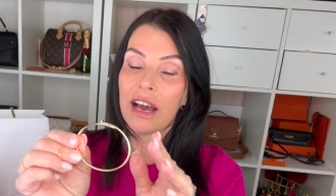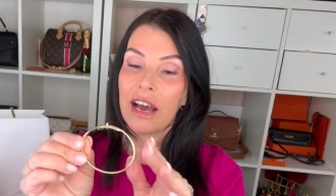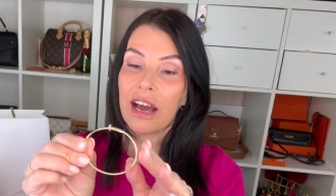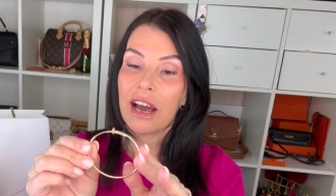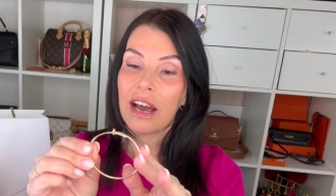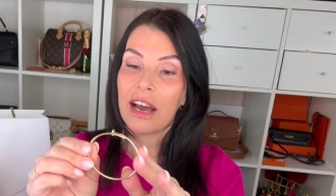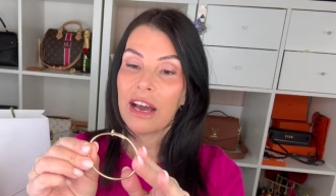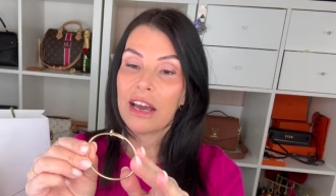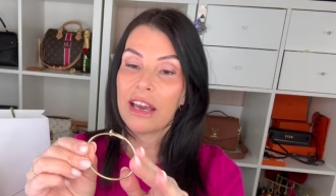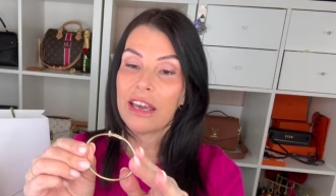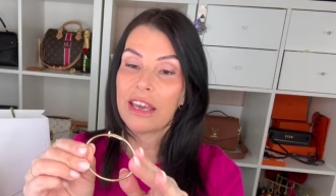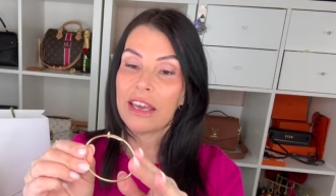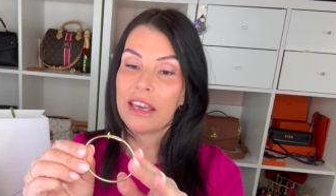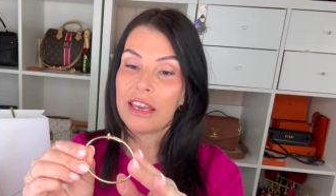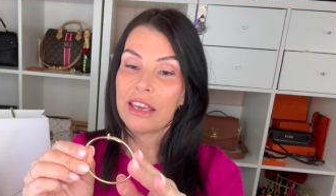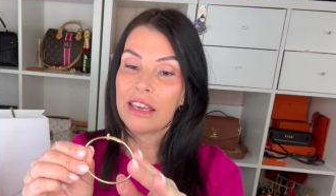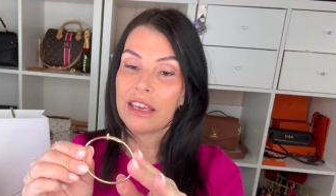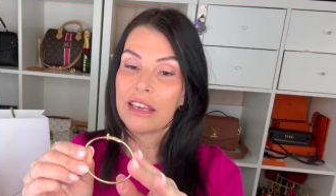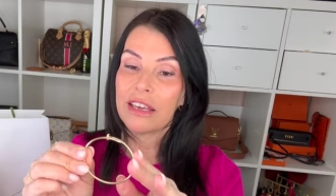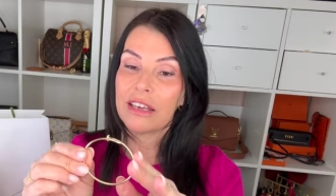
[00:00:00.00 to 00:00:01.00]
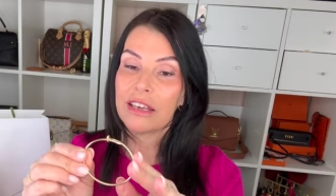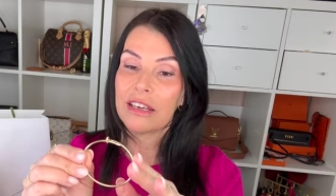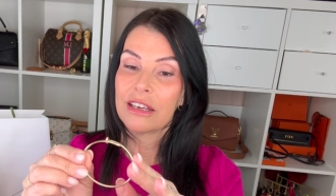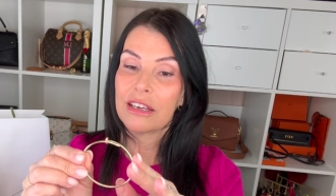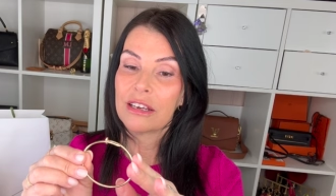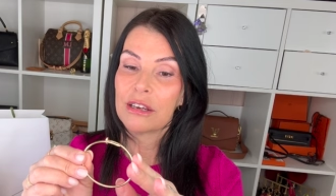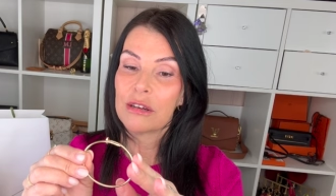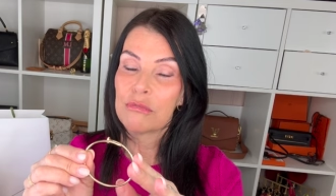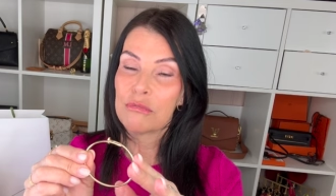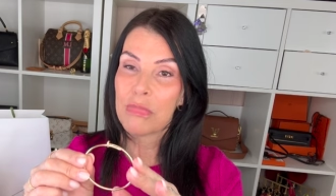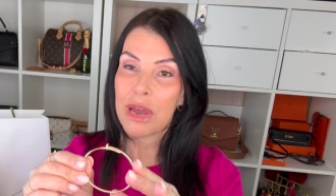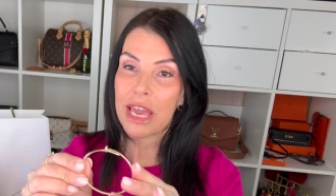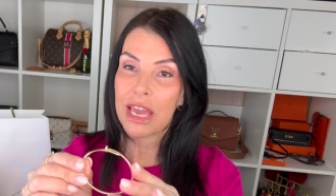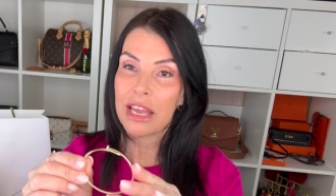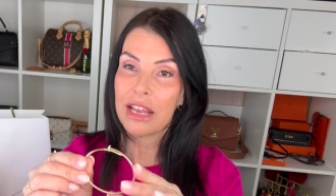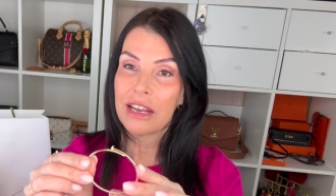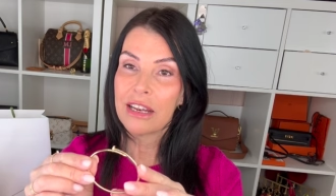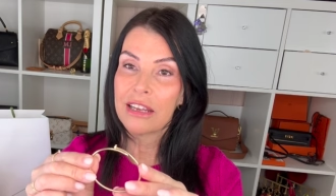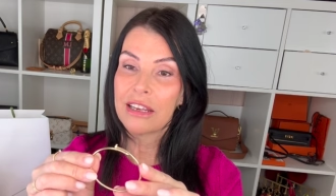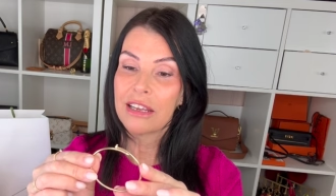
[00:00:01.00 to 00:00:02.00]
I
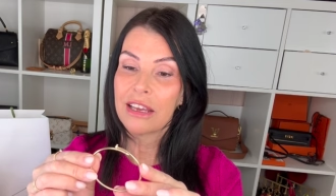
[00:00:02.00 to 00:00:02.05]
mailed